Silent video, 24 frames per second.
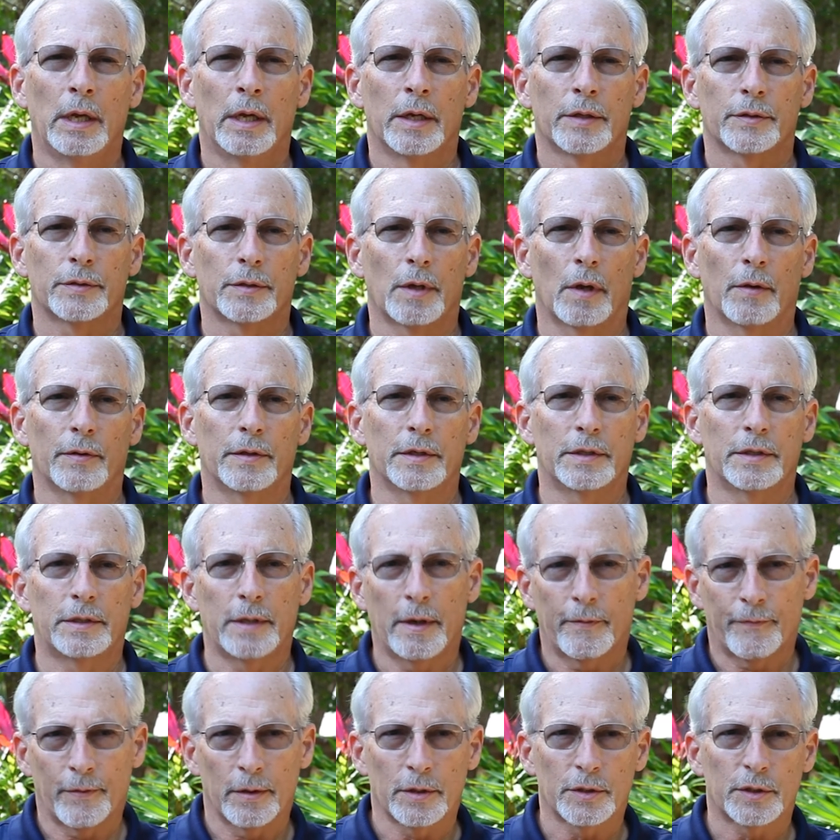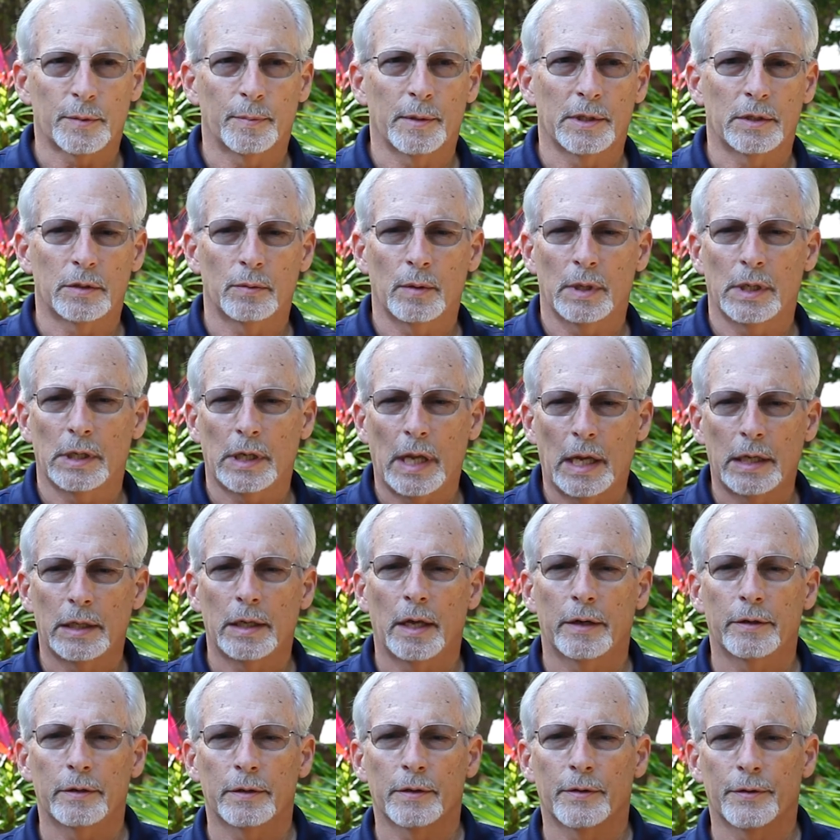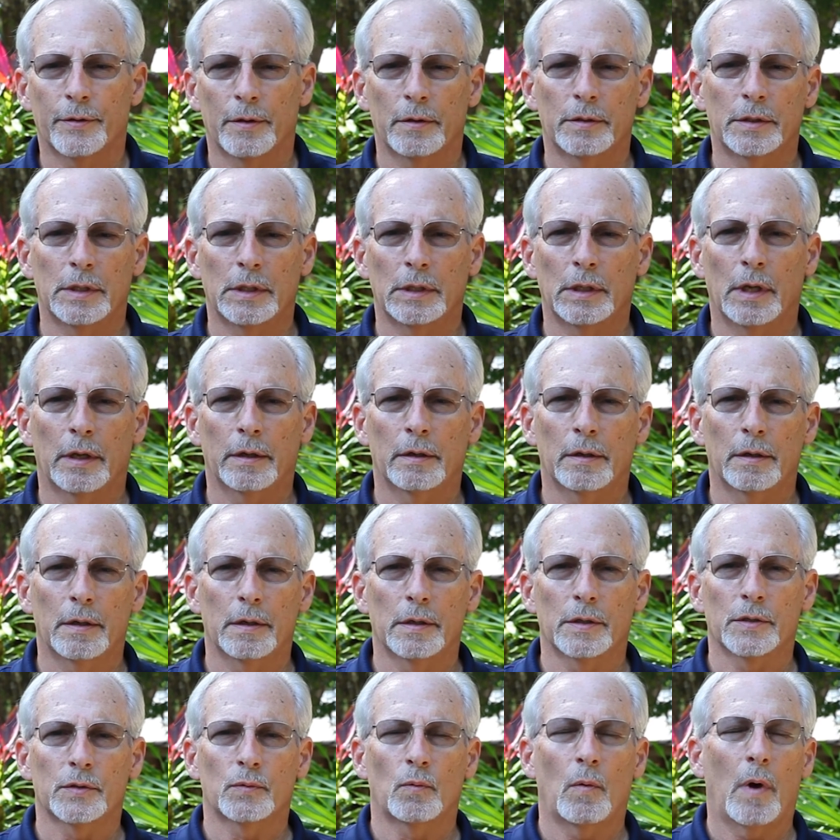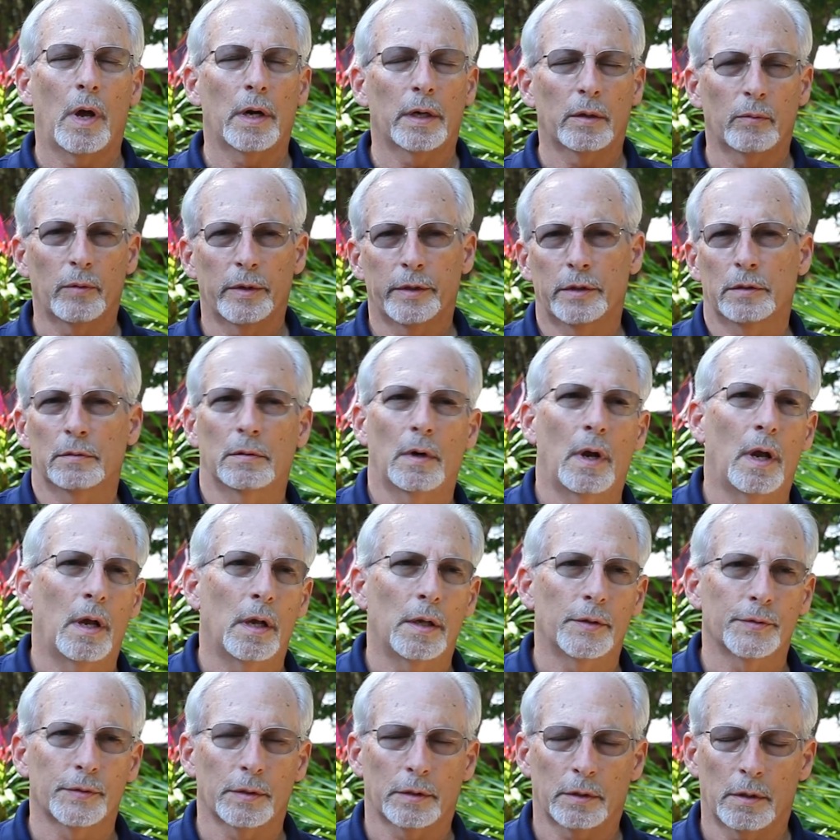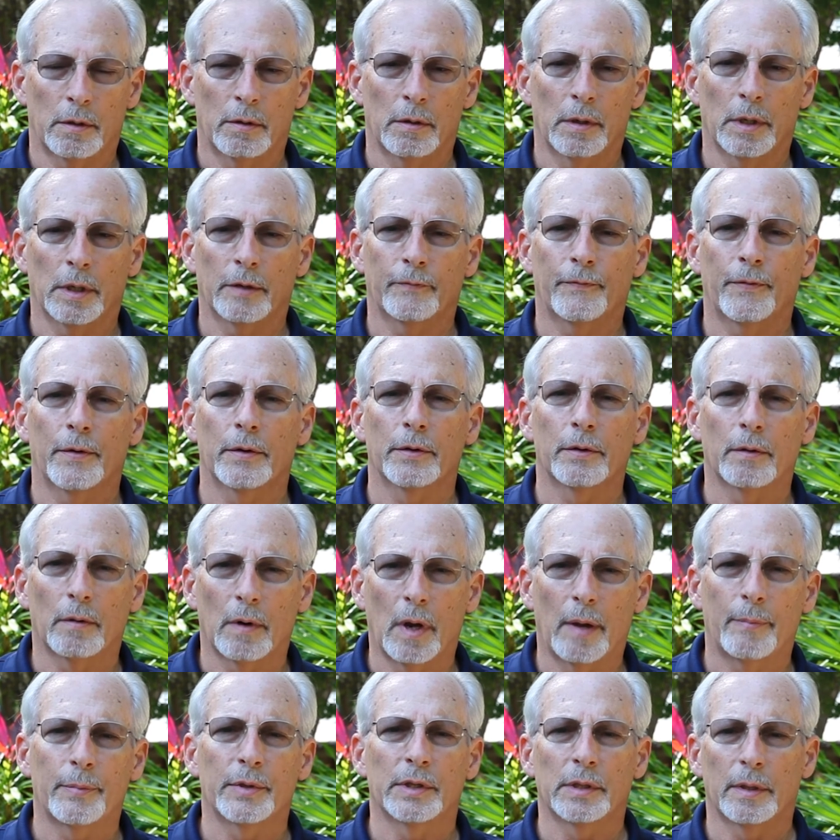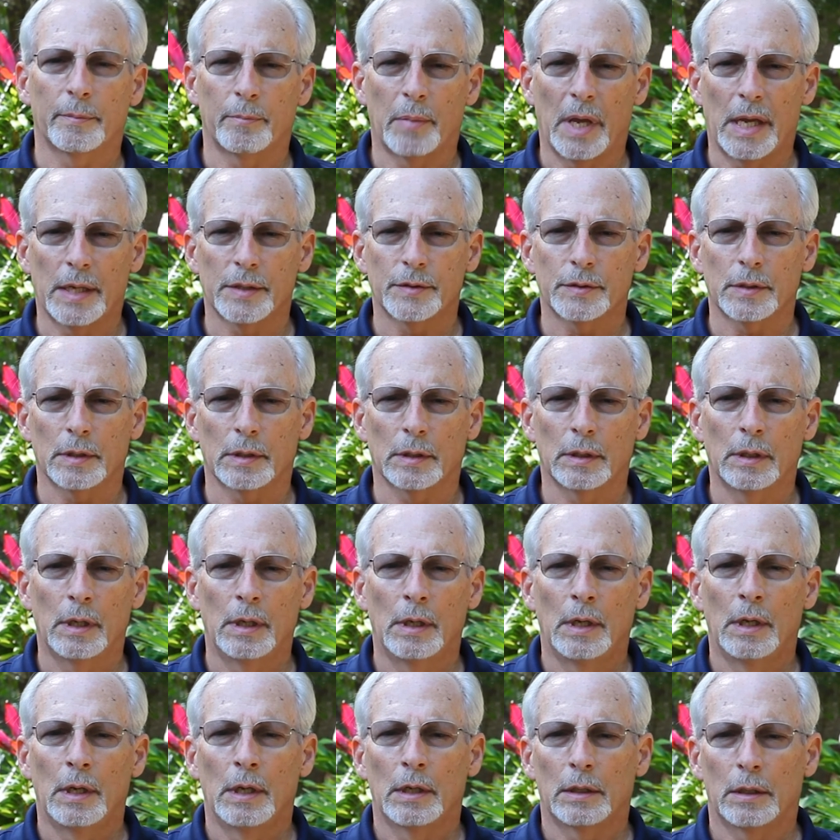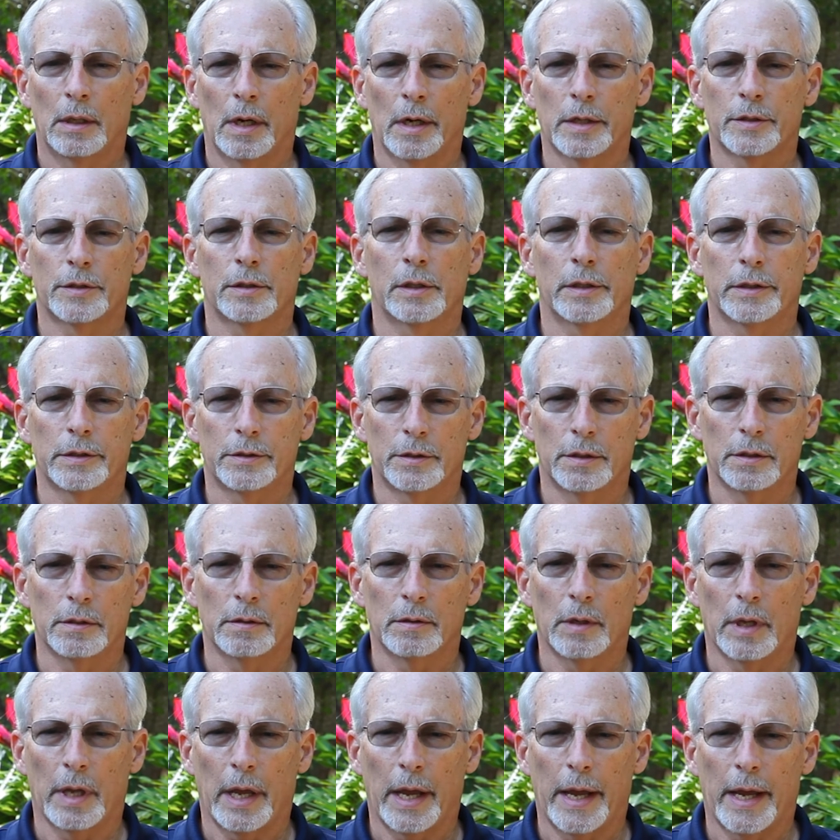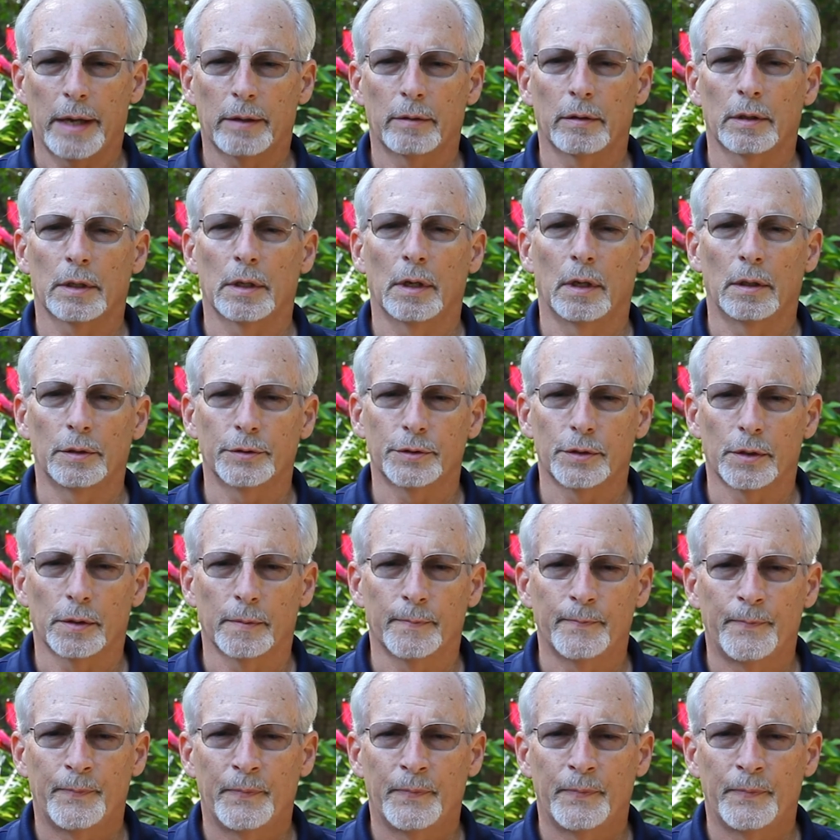So the difference between 800 and 1,300 is water withdrawals occurring further up in the basin, largely due to agriculture.